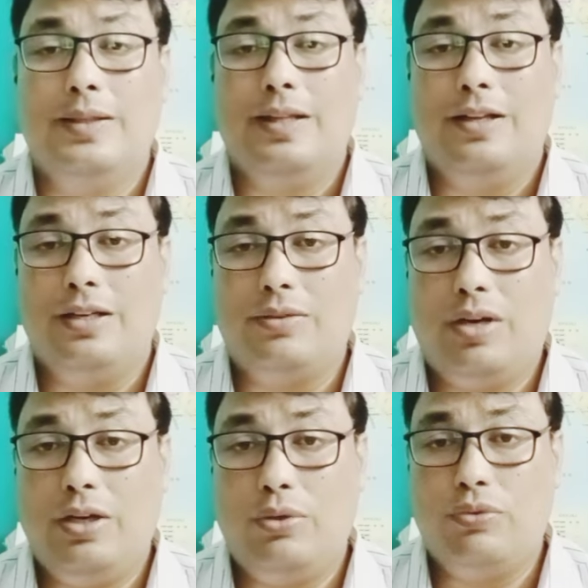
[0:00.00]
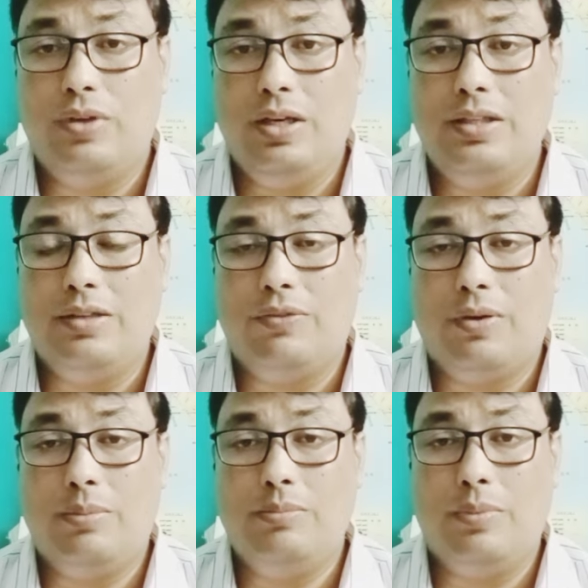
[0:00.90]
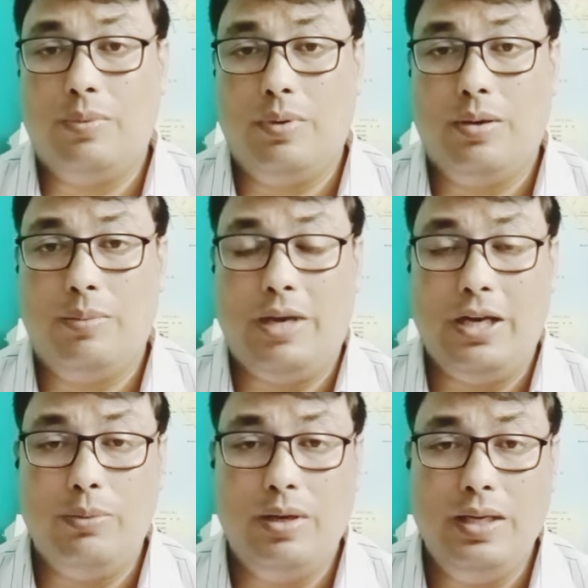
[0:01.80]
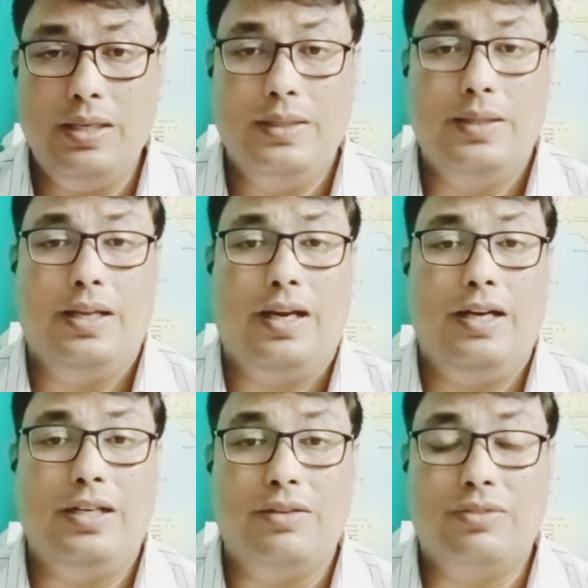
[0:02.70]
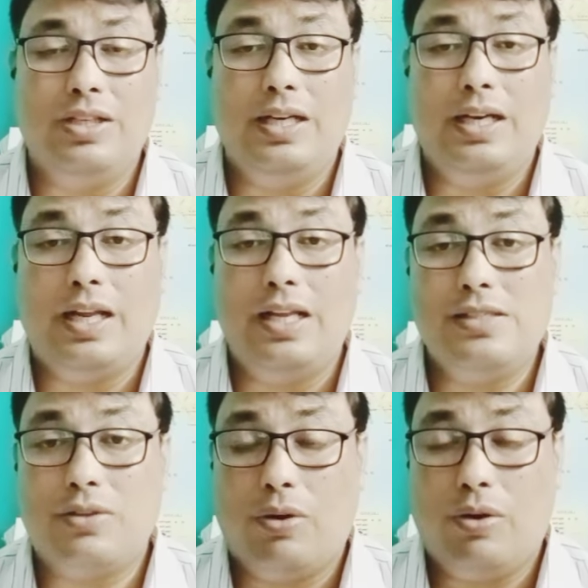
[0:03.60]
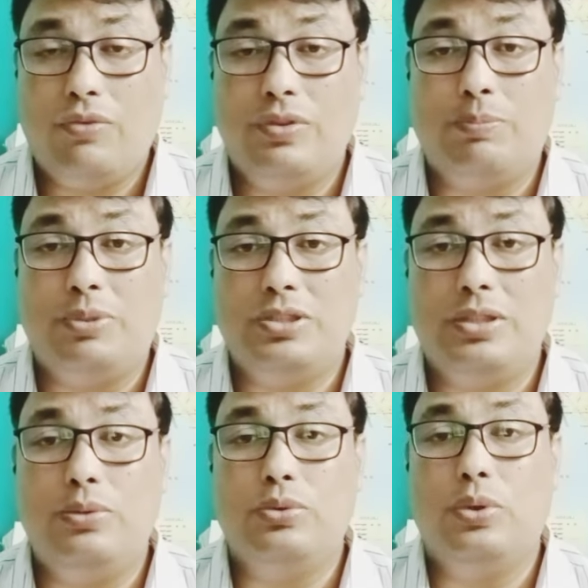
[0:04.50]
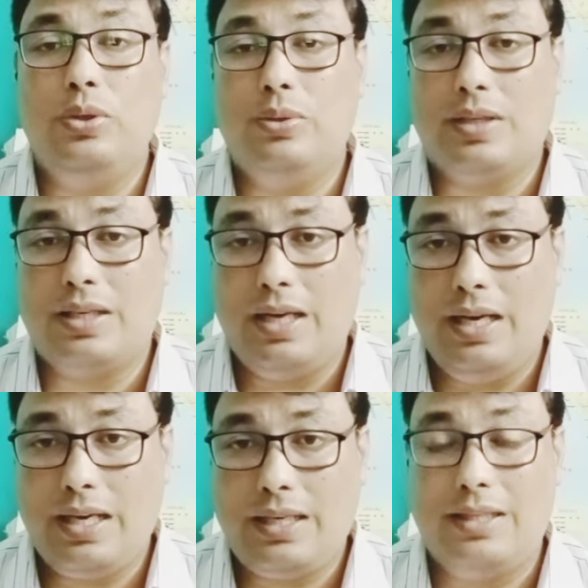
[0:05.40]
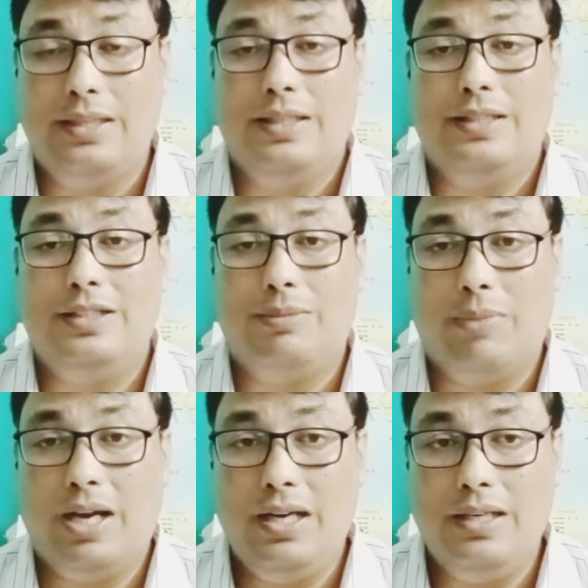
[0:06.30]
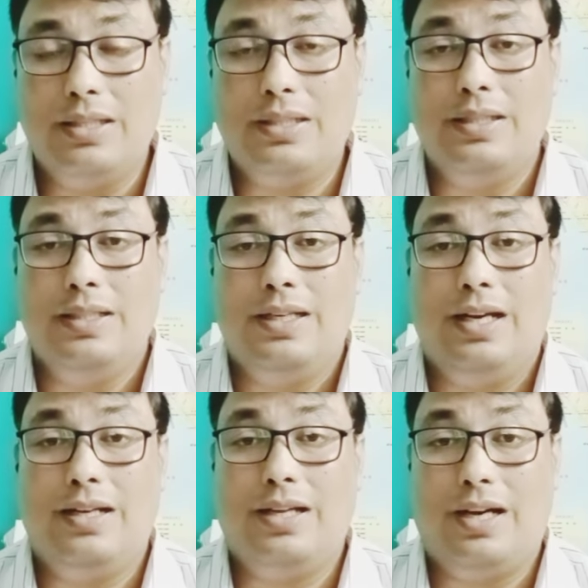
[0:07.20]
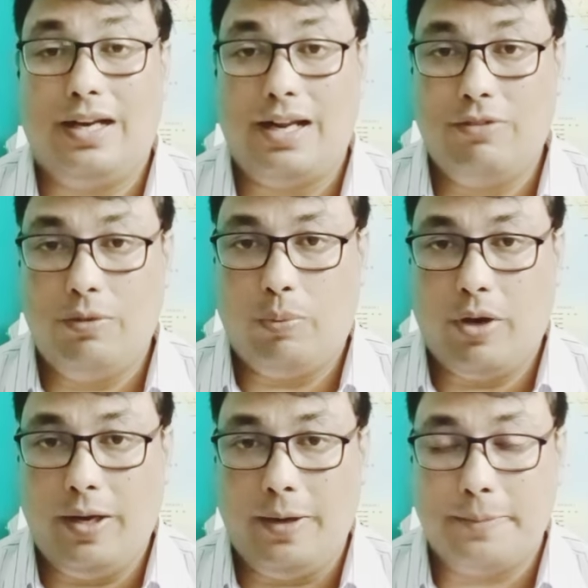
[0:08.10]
required to fill in the form manually and give the details of the person who's going to collect the minor at the arrival point.